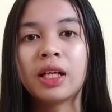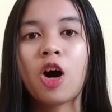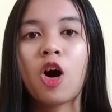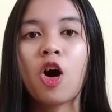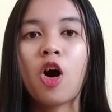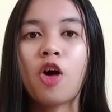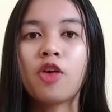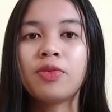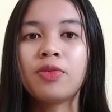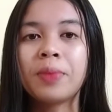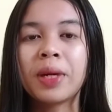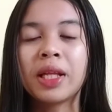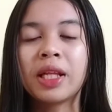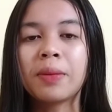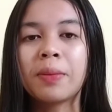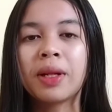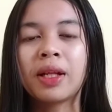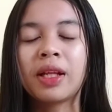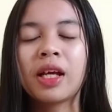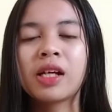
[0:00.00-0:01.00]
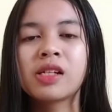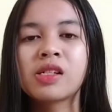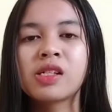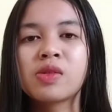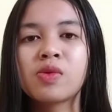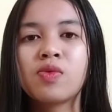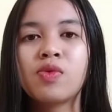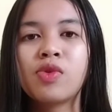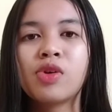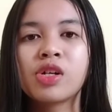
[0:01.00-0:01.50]
of
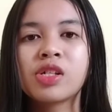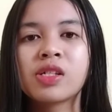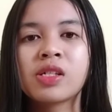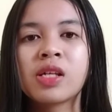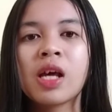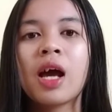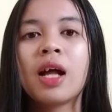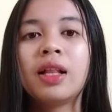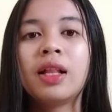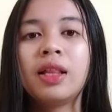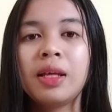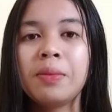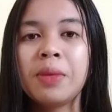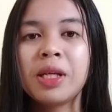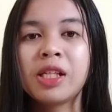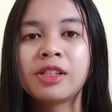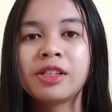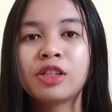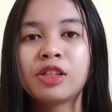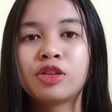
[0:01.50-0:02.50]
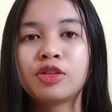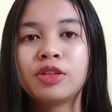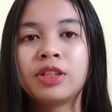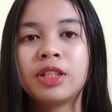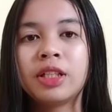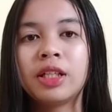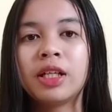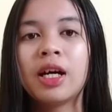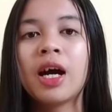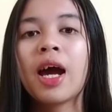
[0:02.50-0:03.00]
mathematics was limited to
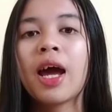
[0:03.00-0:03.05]
the